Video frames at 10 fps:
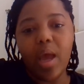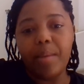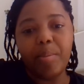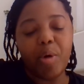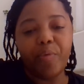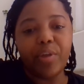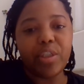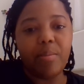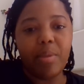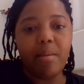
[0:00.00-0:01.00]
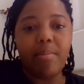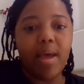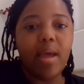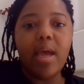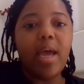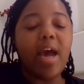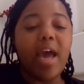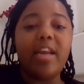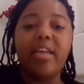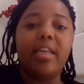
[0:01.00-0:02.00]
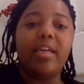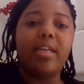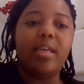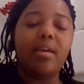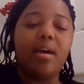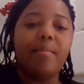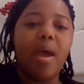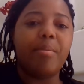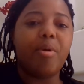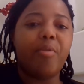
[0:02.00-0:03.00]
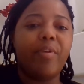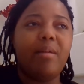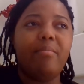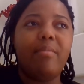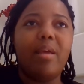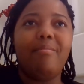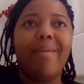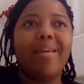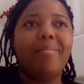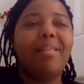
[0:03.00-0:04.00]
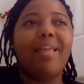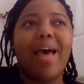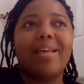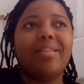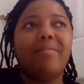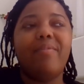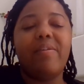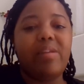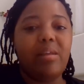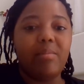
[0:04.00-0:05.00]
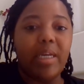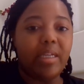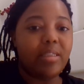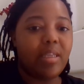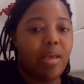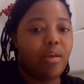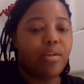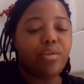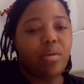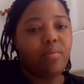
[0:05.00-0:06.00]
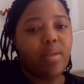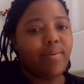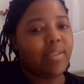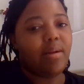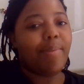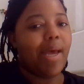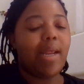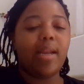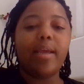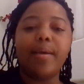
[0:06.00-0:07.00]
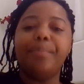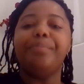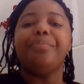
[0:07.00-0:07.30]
ibuprofen or something, but I didn't need any ibuprofen, and it maybe lasted 15 minutes, so it really wasn't a bad headache.